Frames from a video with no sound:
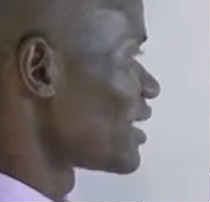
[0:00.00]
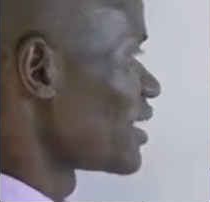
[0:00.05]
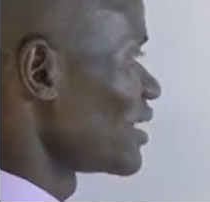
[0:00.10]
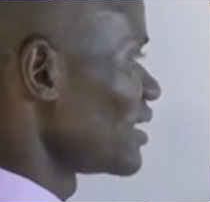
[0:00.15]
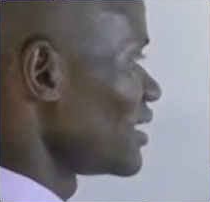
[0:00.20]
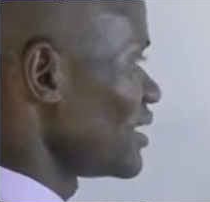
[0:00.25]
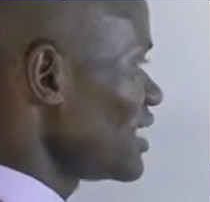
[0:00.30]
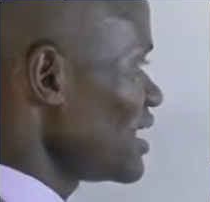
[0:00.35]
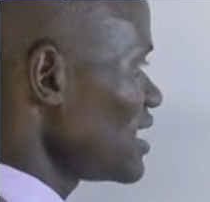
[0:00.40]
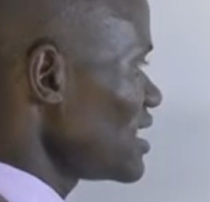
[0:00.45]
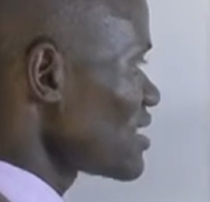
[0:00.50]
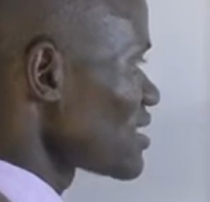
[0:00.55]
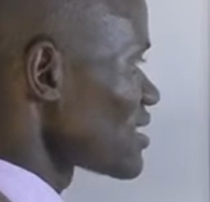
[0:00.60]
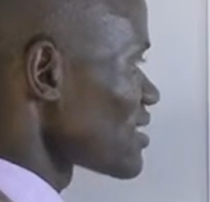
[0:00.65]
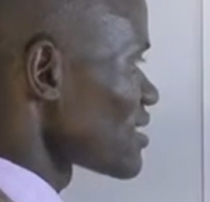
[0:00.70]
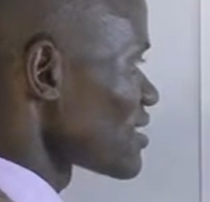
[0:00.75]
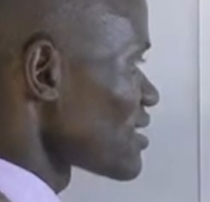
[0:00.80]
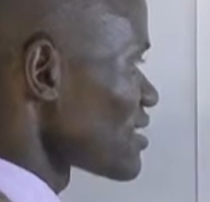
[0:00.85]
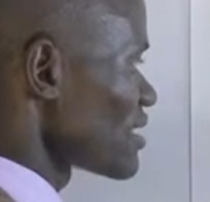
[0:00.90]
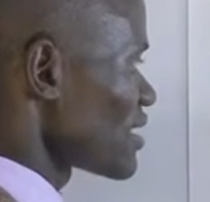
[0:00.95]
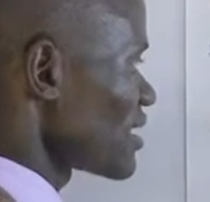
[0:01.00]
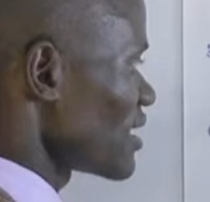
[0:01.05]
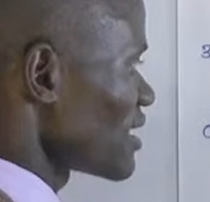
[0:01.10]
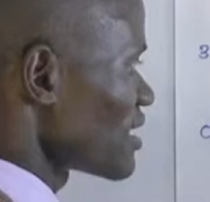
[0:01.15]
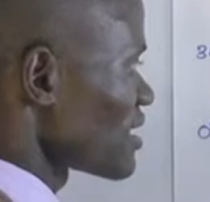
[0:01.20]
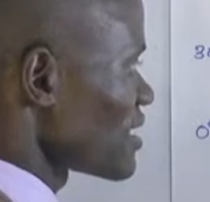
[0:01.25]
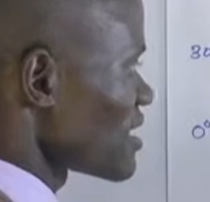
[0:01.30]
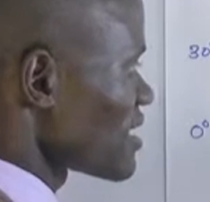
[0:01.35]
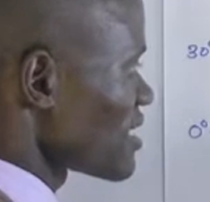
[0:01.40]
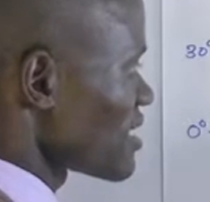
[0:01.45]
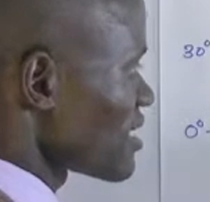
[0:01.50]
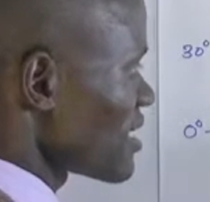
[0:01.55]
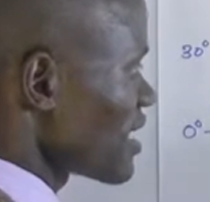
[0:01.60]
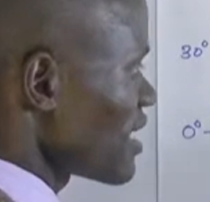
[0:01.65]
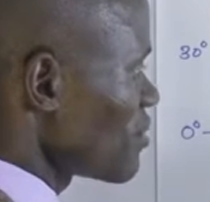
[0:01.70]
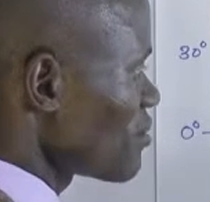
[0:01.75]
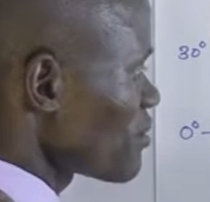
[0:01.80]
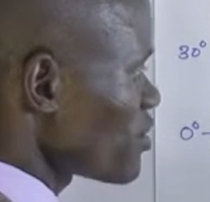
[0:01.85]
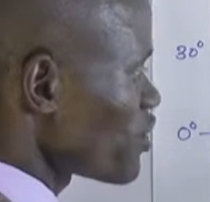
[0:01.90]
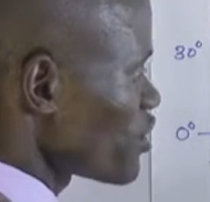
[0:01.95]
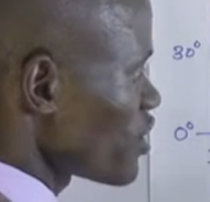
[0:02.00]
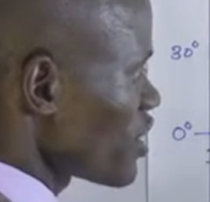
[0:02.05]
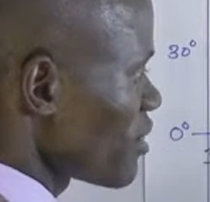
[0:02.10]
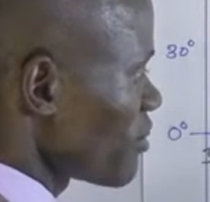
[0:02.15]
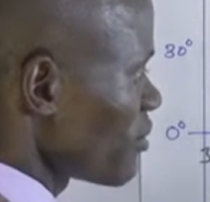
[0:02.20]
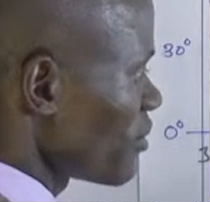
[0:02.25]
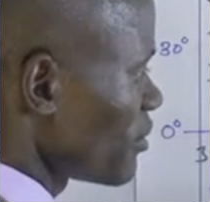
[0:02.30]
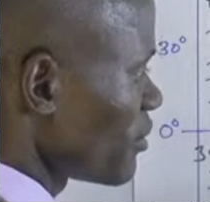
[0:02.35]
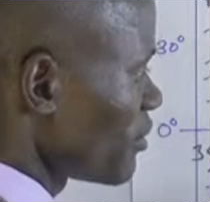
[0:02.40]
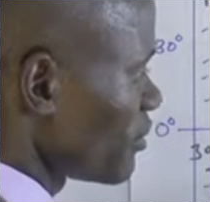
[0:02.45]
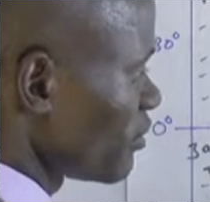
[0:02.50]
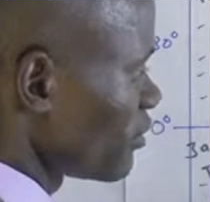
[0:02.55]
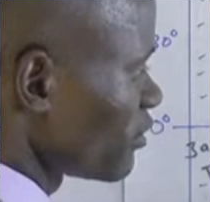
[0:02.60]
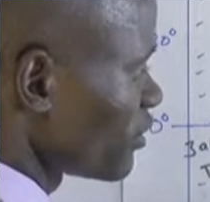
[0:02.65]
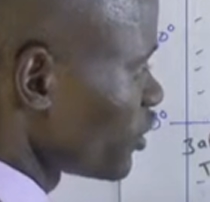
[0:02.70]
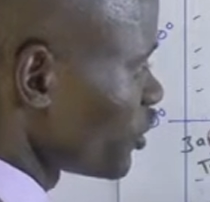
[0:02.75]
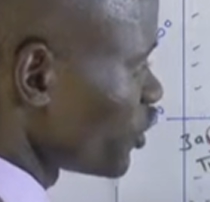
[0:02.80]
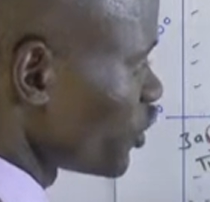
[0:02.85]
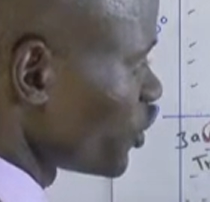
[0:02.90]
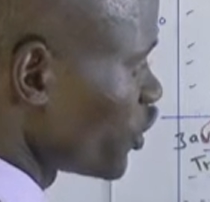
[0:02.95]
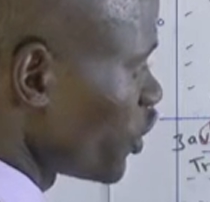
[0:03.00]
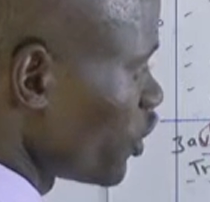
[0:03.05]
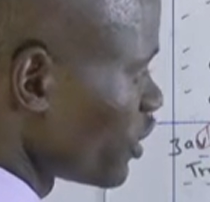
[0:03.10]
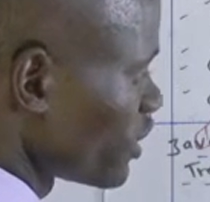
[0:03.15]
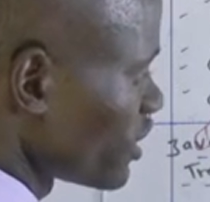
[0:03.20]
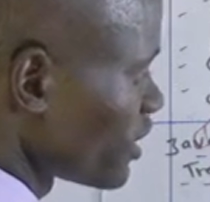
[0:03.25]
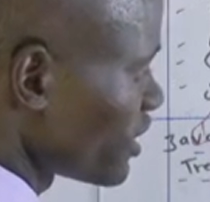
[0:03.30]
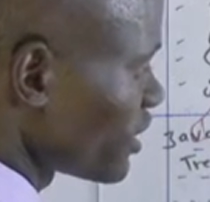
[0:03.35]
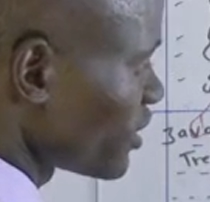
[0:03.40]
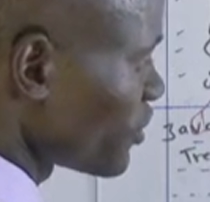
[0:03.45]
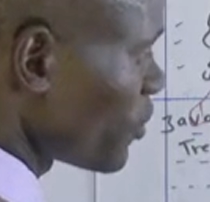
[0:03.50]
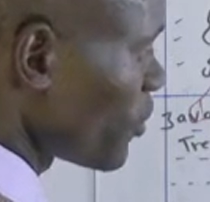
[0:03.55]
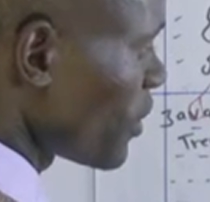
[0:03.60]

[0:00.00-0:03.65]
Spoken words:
This is the same zones